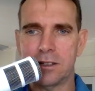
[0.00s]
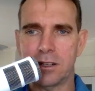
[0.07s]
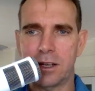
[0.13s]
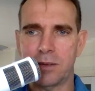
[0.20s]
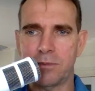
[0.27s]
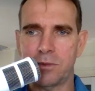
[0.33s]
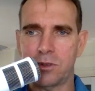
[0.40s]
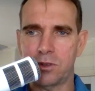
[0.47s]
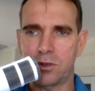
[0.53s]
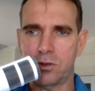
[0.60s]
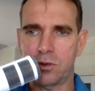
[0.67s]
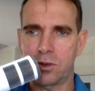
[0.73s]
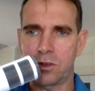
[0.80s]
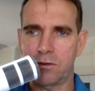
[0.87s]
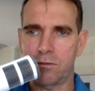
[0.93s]
I'm
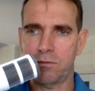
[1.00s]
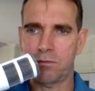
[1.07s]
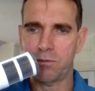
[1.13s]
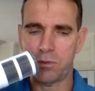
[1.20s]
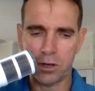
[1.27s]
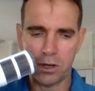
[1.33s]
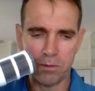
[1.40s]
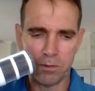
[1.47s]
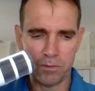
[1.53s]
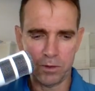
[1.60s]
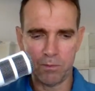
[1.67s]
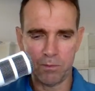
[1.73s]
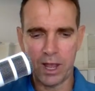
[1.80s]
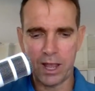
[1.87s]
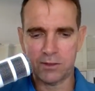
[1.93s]
sure you
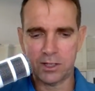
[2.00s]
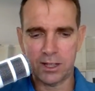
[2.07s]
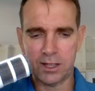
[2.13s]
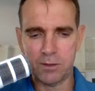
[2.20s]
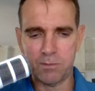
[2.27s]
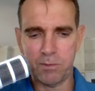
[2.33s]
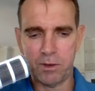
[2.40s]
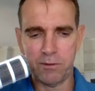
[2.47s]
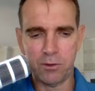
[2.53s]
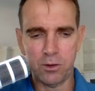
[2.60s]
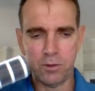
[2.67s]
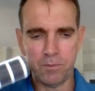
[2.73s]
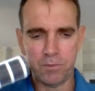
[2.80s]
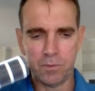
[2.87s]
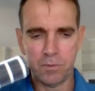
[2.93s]
may have done that
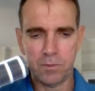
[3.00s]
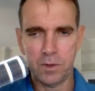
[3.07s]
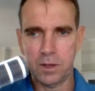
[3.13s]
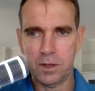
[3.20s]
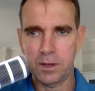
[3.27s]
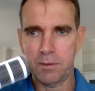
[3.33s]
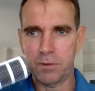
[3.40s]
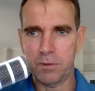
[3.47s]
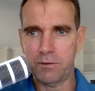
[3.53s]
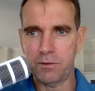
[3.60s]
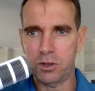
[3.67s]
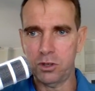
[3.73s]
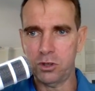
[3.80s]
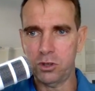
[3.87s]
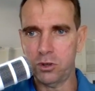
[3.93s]
before, but if
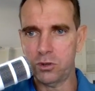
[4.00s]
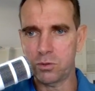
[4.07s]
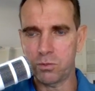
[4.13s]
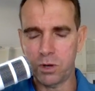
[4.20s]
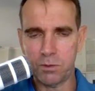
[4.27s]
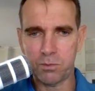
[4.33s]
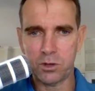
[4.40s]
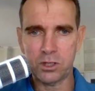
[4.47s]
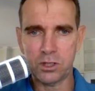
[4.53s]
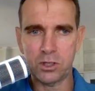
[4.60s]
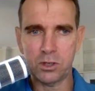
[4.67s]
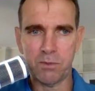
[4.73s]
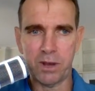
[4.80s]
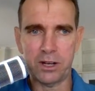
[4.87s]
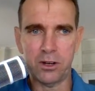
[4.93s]
you're new to WordPress,
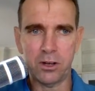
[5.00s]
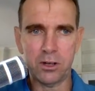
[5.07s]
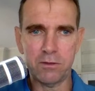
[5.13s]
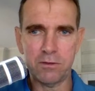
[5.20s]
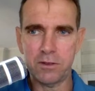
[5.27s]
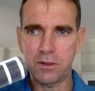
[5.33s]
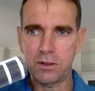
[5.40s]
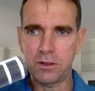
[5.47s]
you may not have.